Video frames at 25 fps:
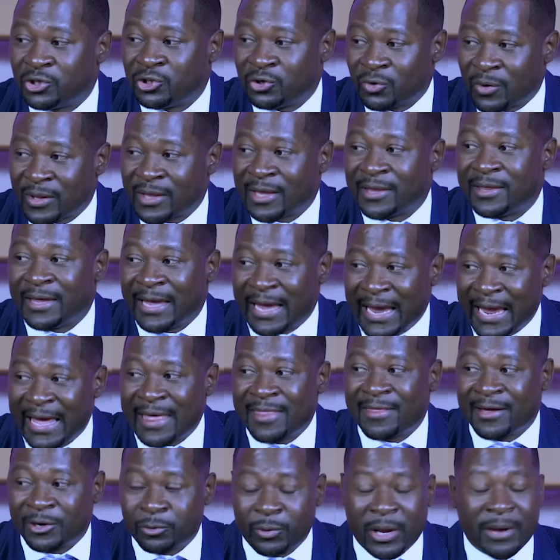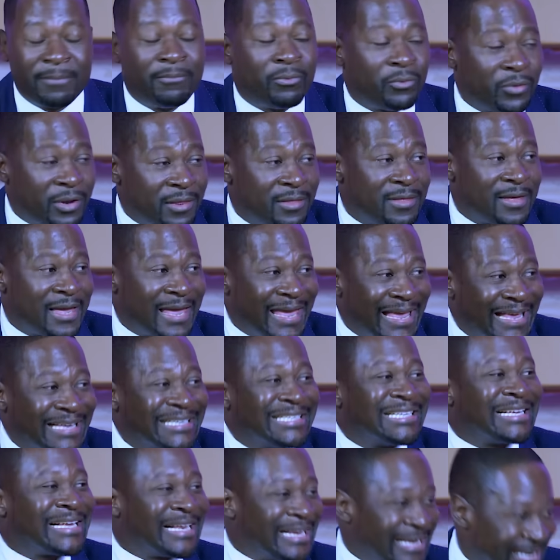sure that the air that we are breathing
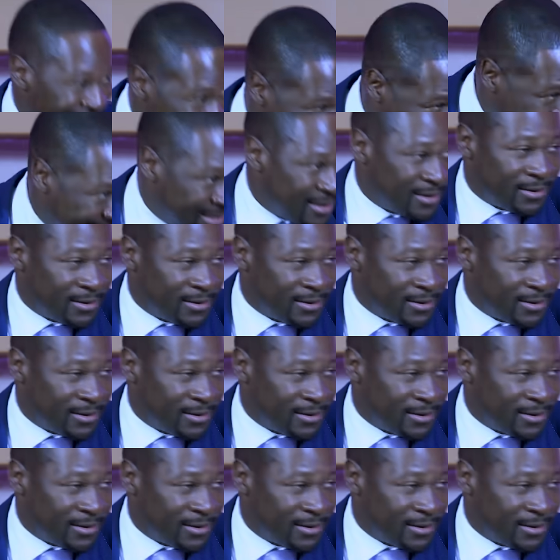is clean,